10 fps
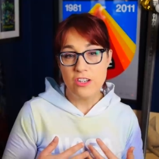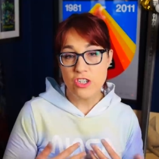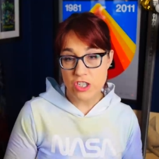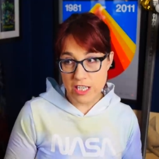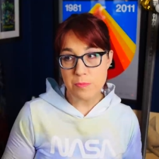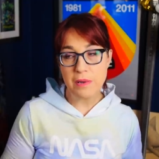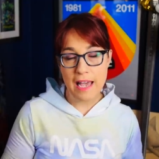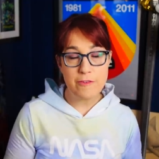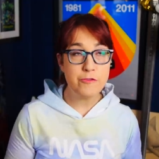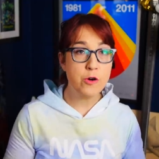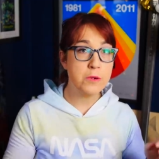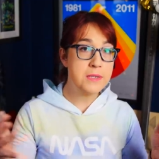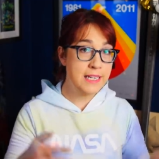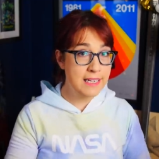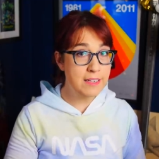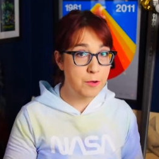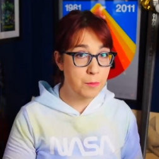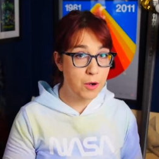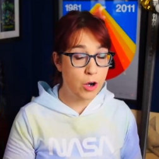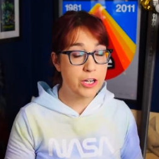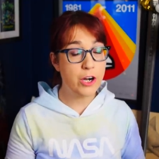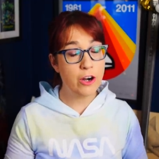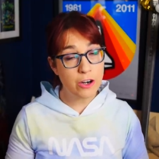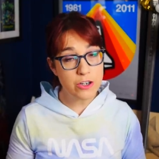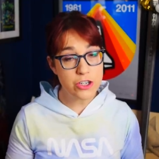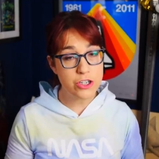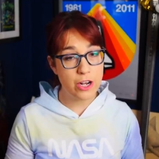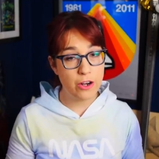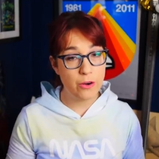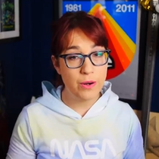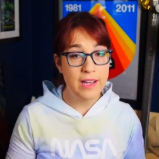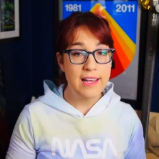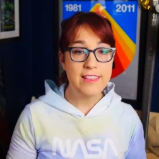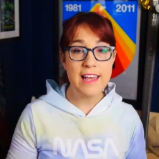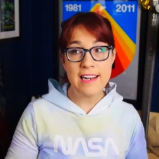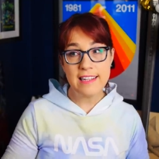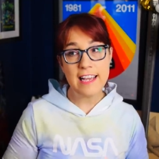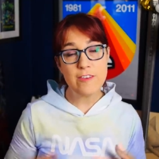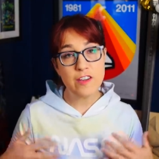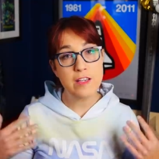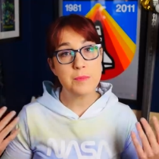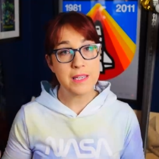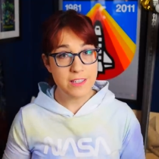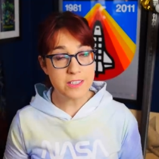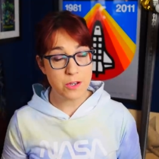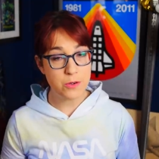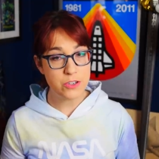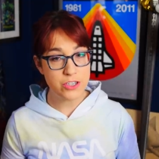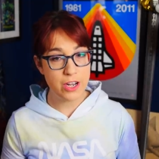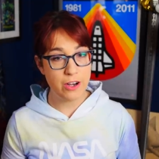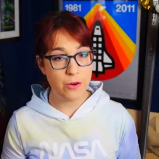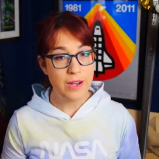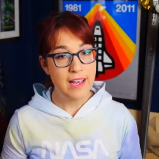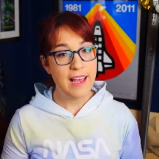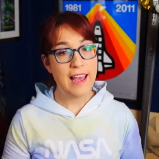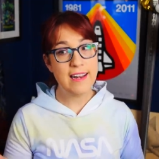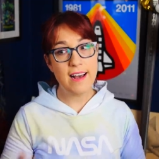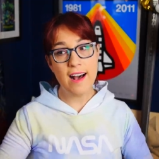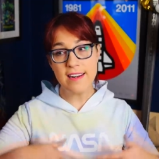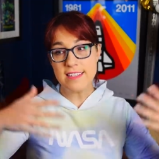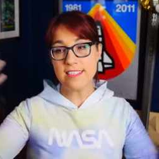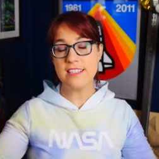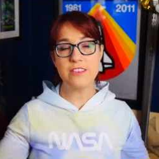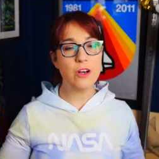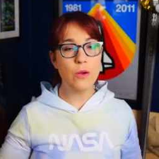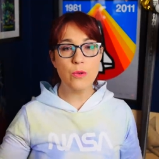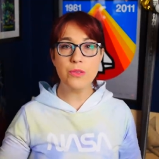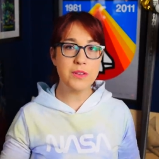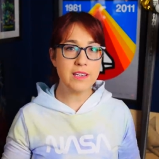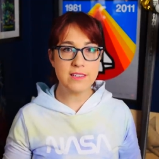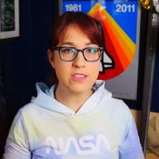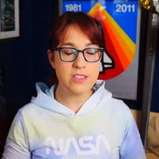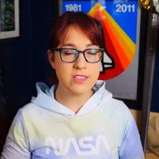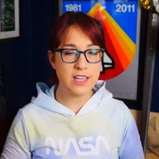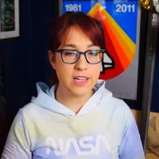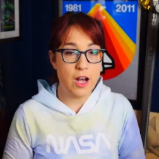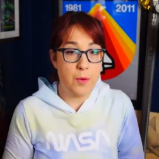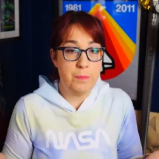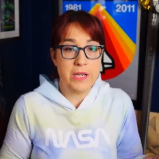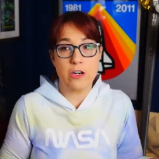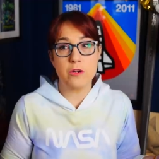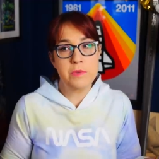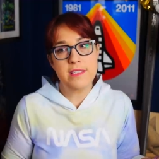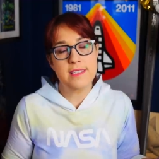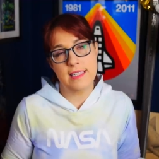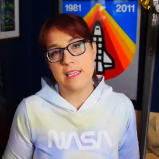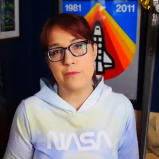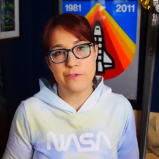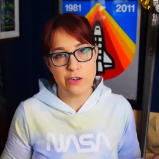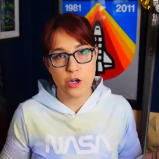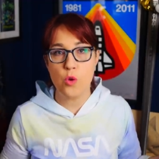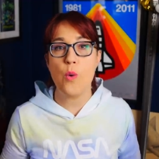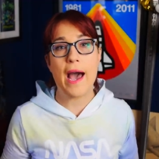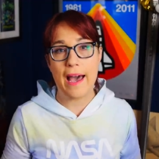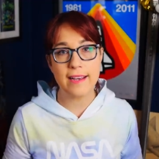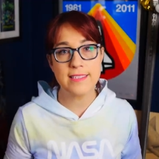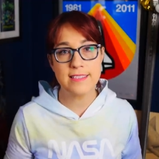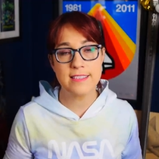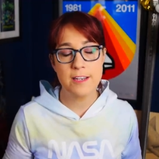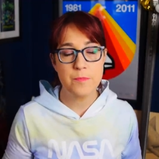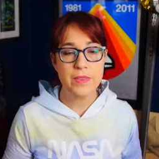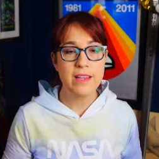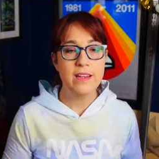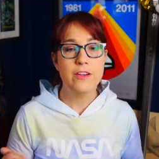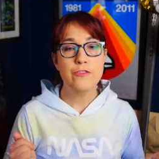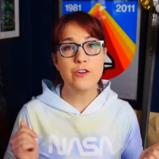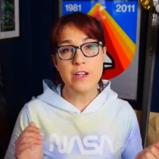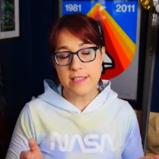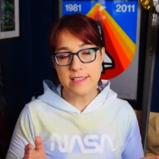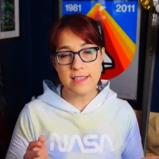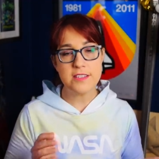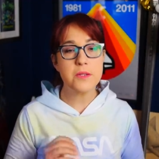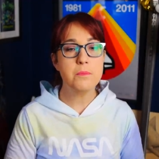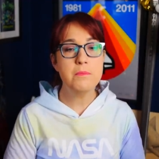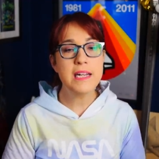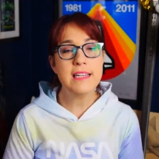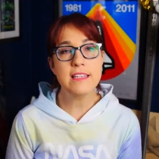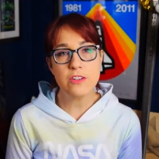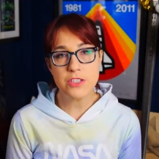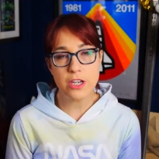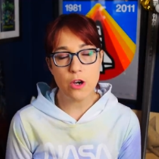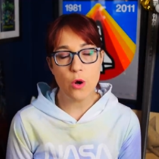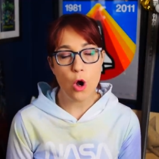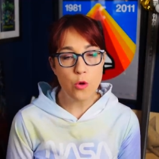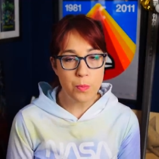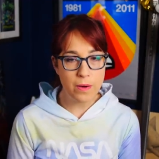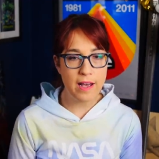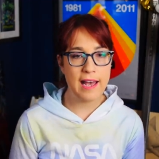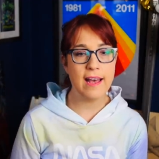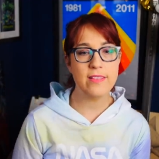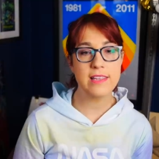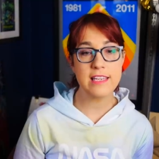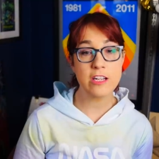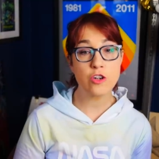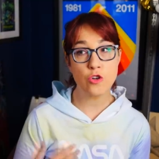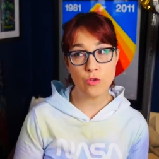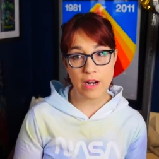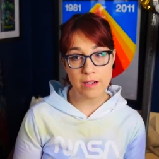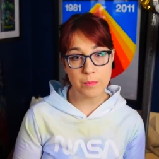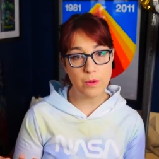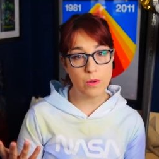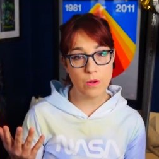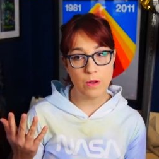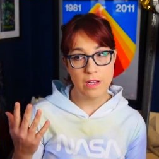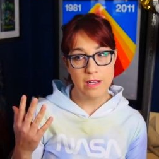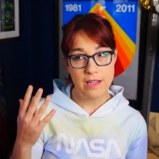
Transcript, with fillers: she platformed him on her show, then gave him his own show. And honestly, the whole thing is just like a pyramid scheme for quacks. For instance, many years ago, Oprah had the incredible